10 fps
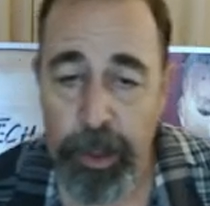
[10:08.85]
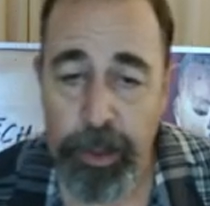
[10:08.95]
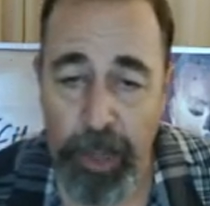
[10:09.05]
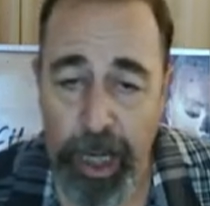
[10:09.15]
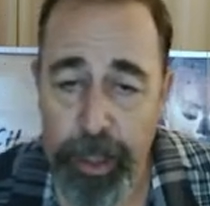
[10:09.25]

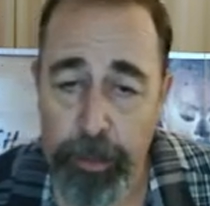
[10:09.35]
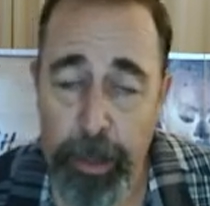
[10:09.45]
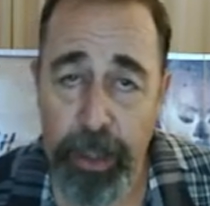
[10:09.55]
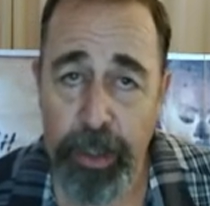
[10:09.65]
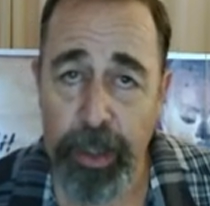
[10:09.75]
China's
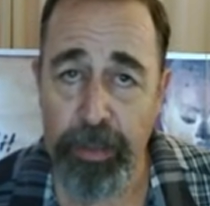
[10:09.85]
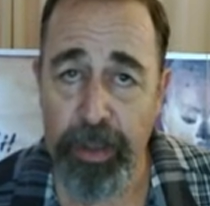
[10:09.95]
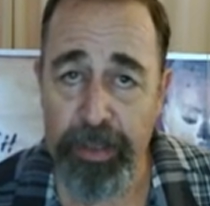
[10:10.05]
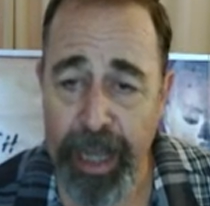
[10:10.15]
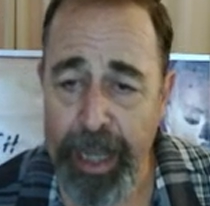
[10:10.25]
mission is a
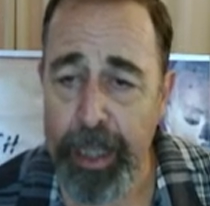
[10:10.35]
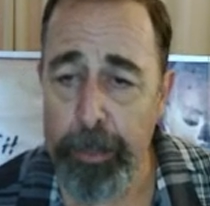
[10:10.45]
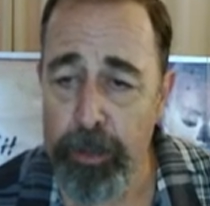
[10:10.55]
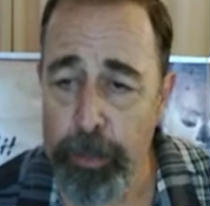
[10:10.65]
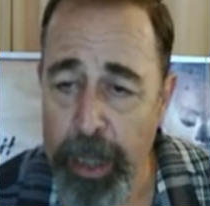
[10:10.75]
tandem
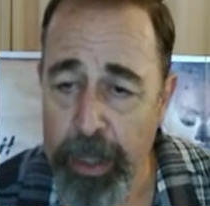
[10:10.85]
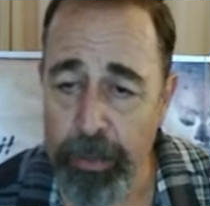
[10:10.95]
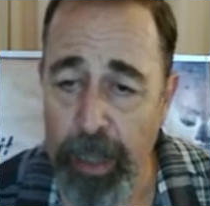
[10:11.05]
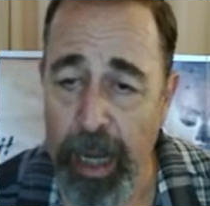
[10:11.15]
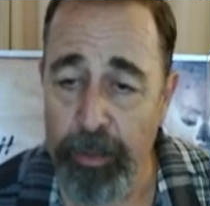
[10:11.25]

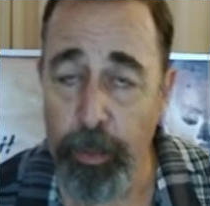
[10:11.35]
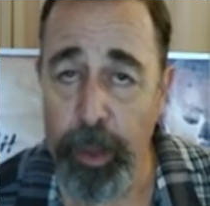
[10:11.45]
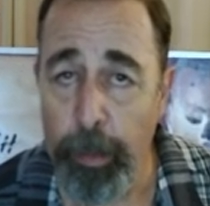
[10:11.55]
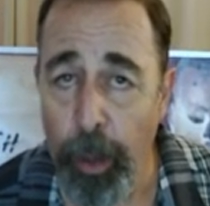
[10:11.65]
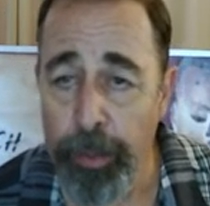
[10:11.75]
spacecraft with
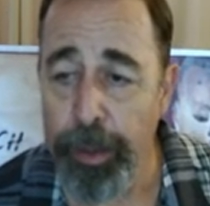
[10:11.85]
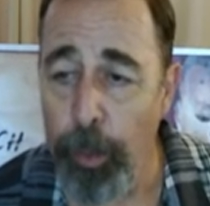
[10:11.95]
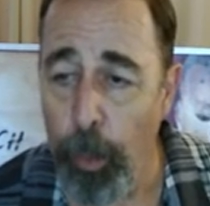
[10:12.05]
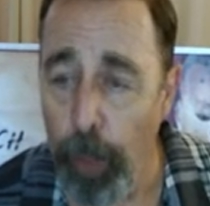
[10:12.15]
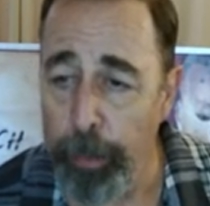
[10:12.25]
both an
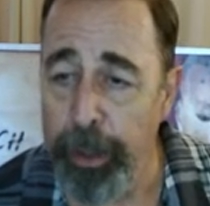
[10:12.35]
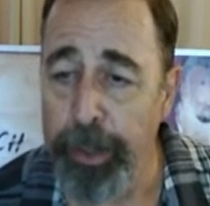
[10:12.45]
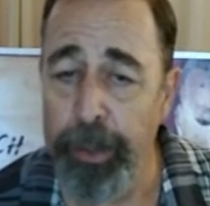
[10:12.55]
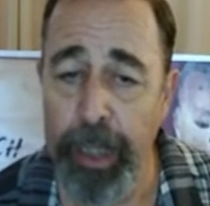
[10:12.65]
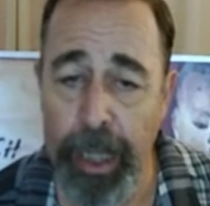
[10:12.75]

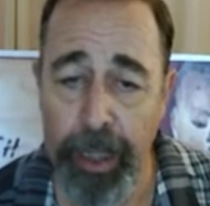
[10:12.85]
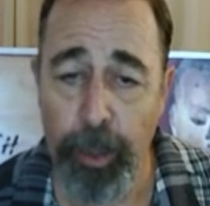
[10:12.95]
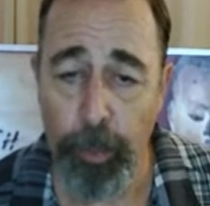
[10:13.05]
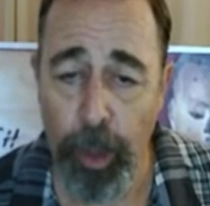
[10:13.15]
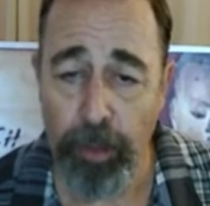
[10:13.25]
orbiter and a
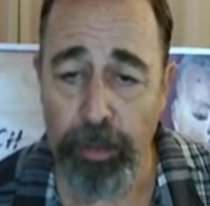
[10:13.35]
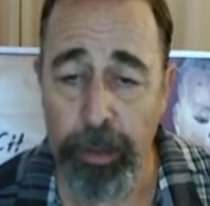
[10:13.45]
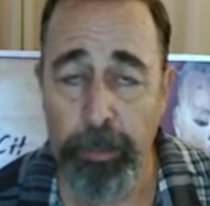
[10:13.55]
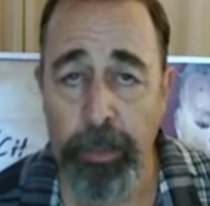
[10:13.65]
rover,